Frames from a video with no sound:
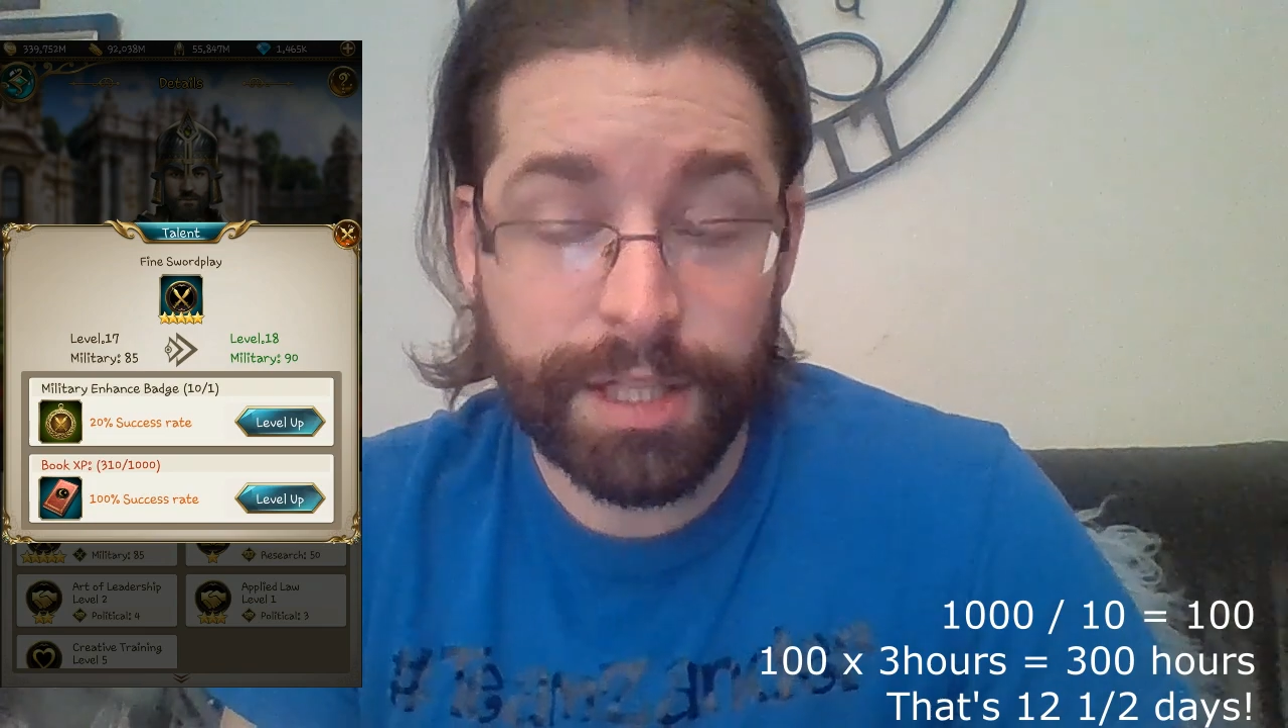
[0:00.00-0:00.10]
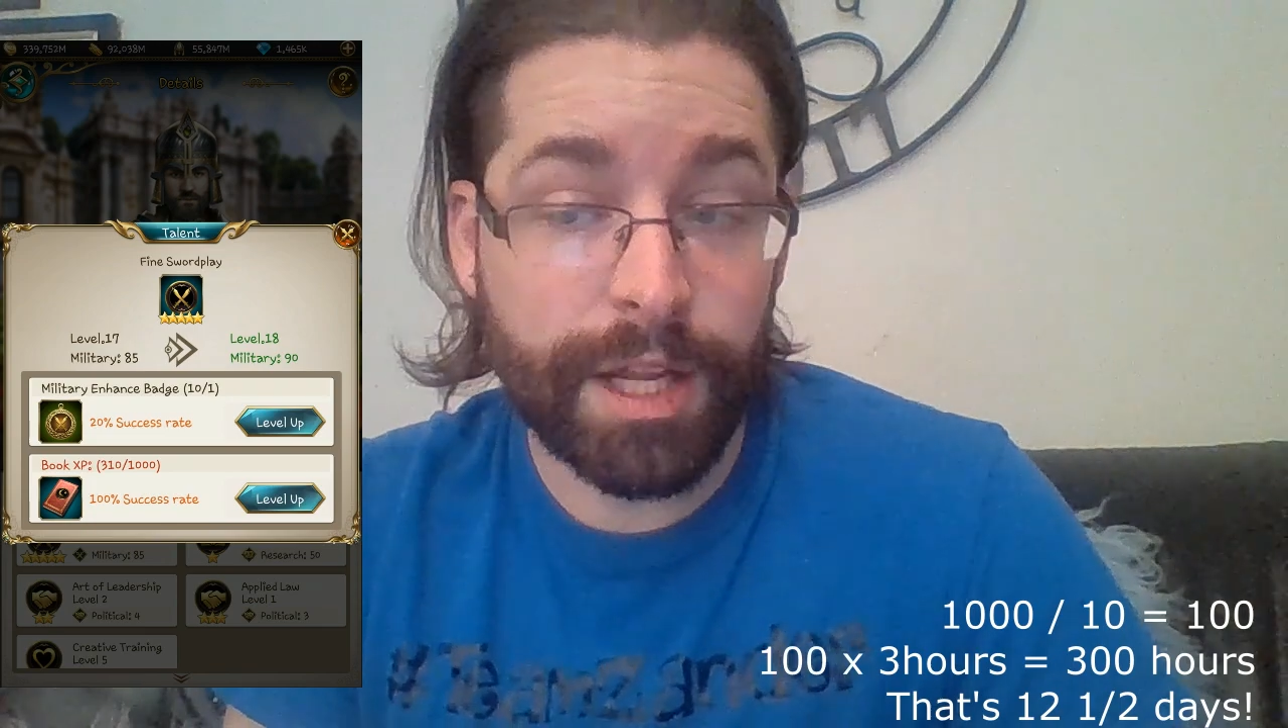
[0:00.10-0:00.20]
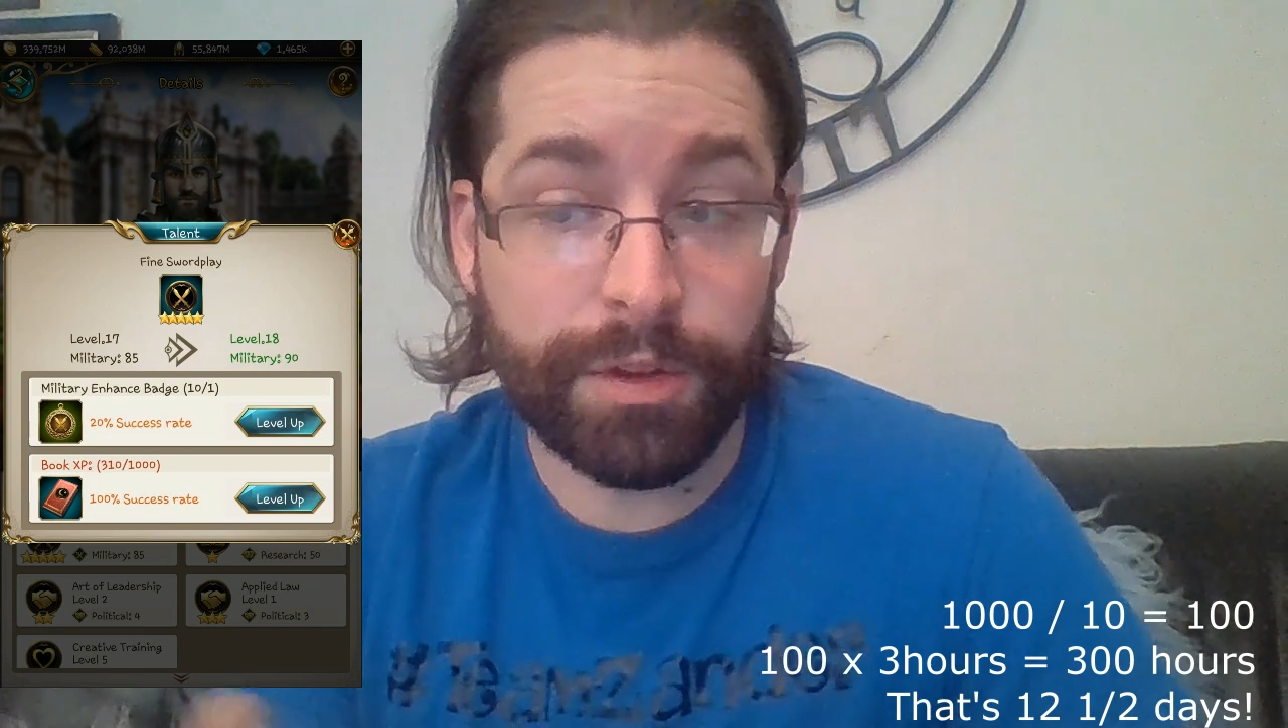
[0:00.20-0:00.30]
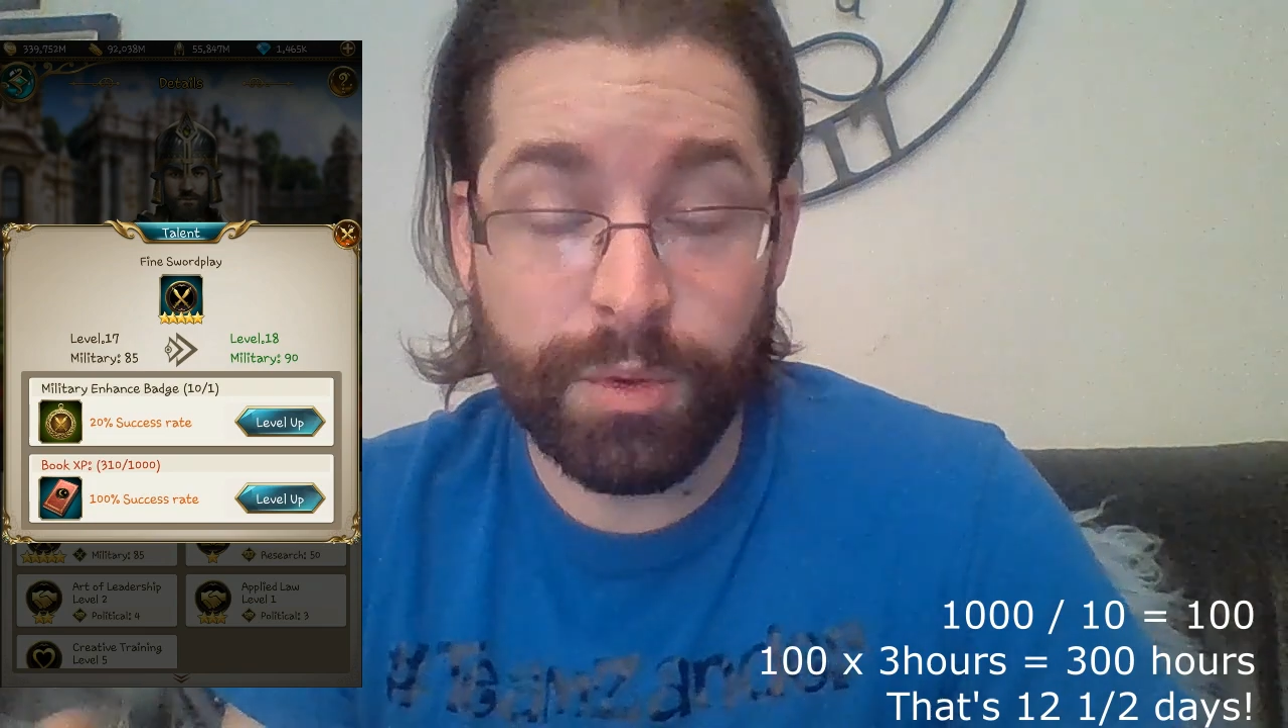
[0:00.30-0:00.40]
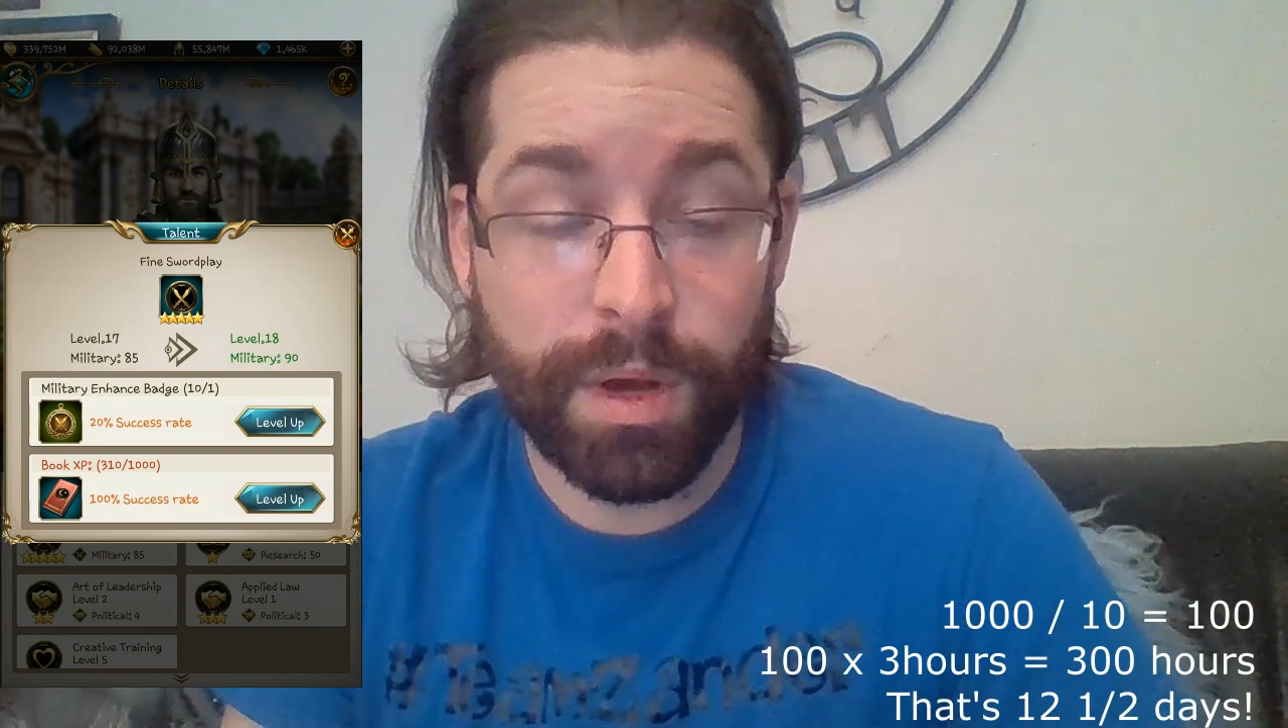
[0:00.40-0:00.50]

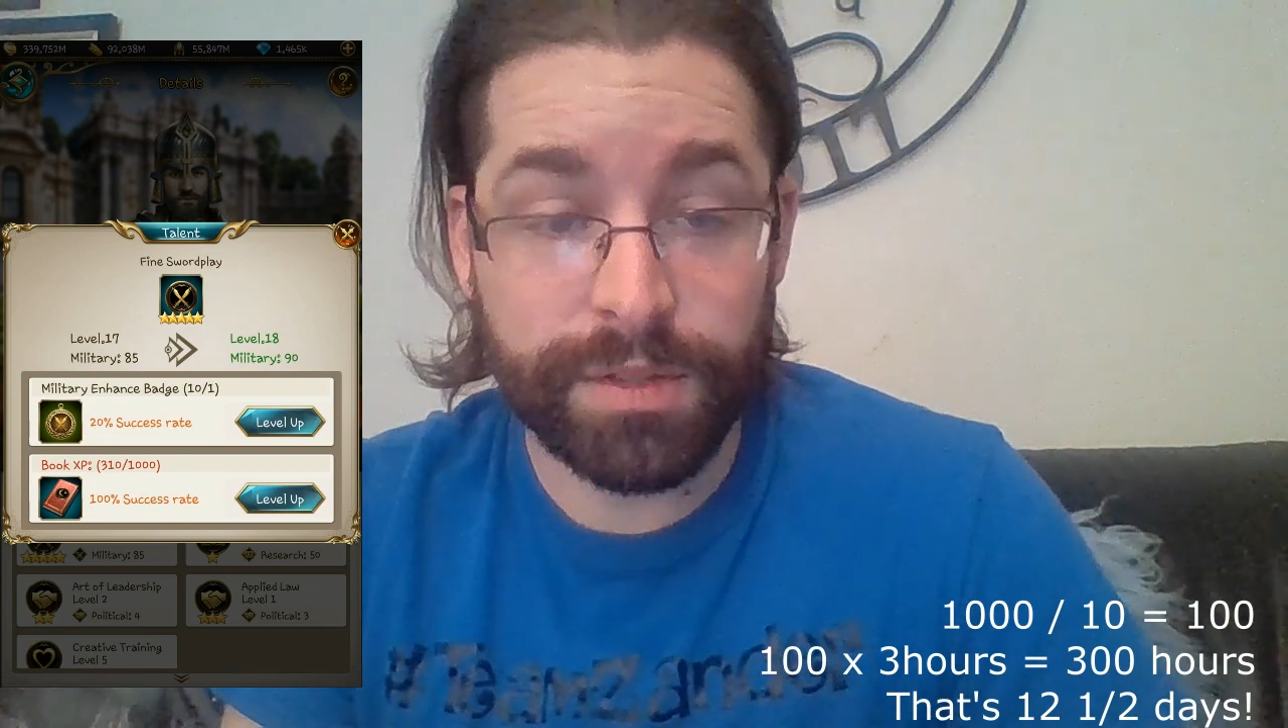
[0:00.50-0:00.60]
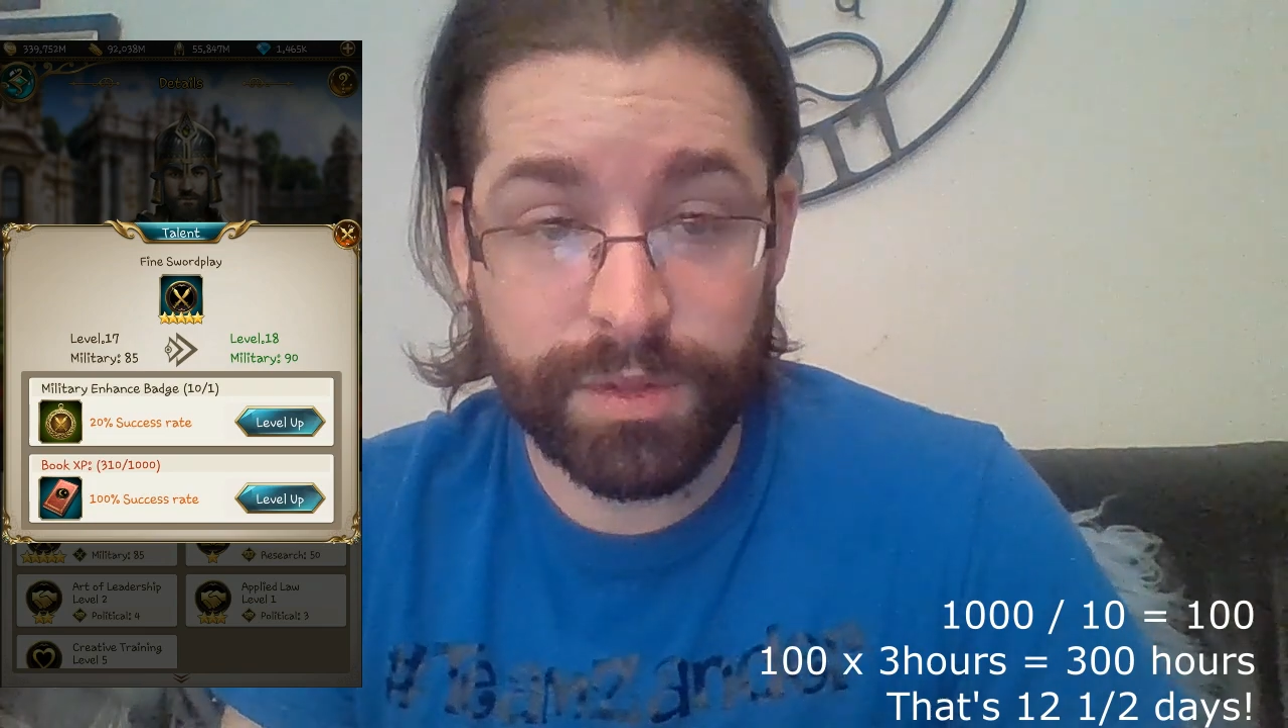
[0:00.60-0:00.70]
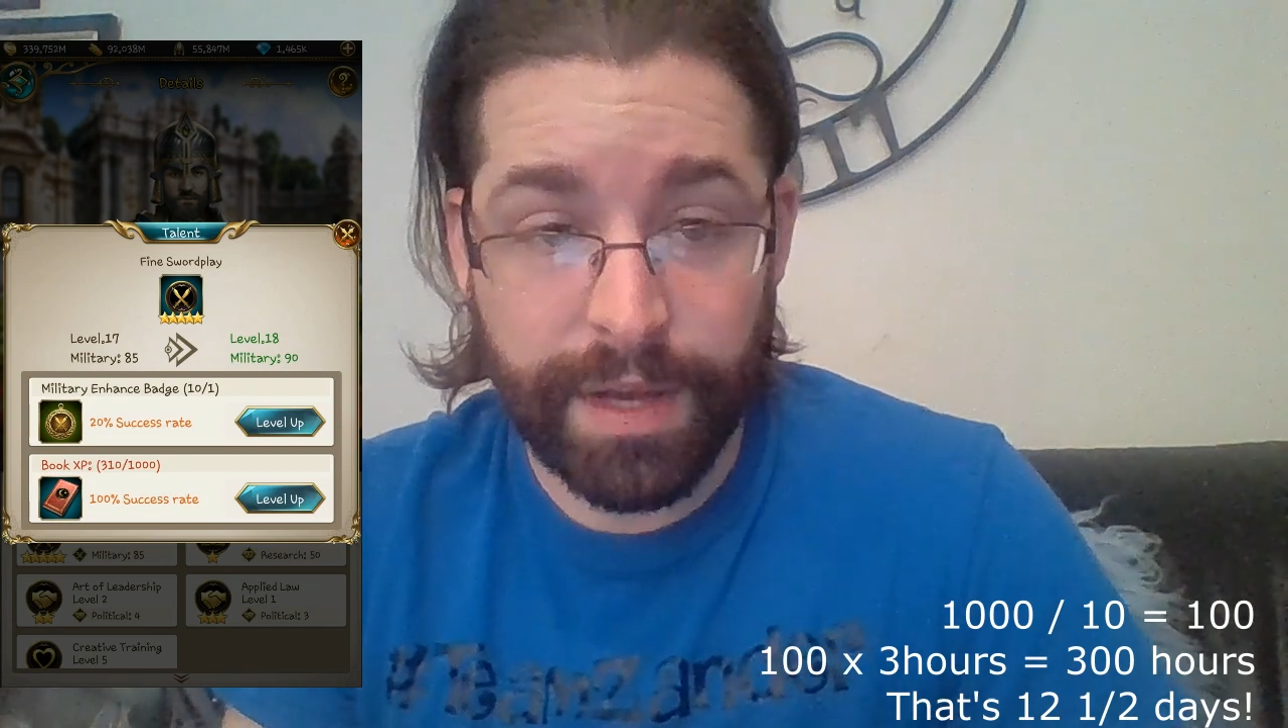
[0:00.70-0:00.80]
Now you also